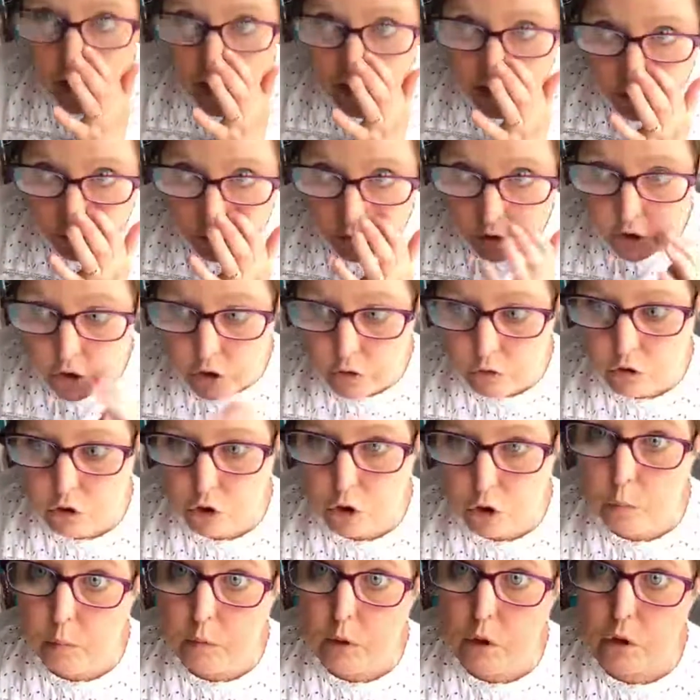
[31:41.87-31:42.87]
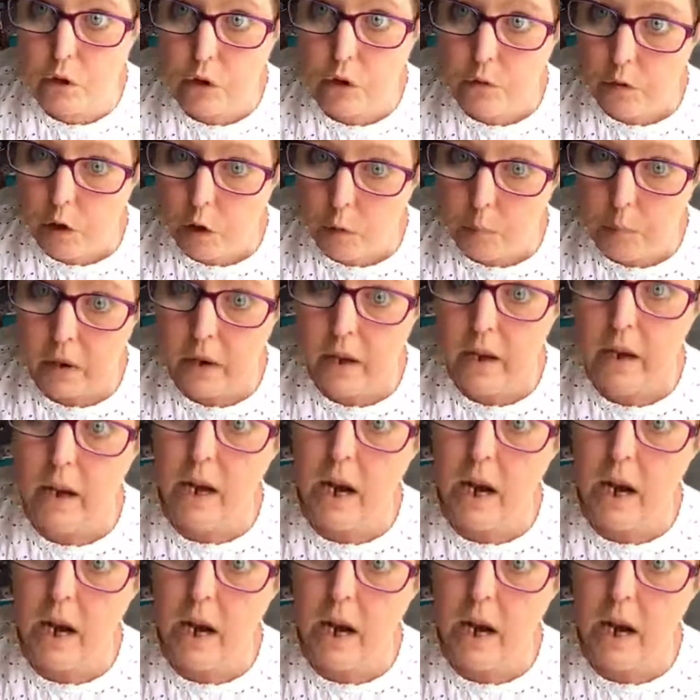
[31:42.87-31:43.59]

find her on YouTube, look her up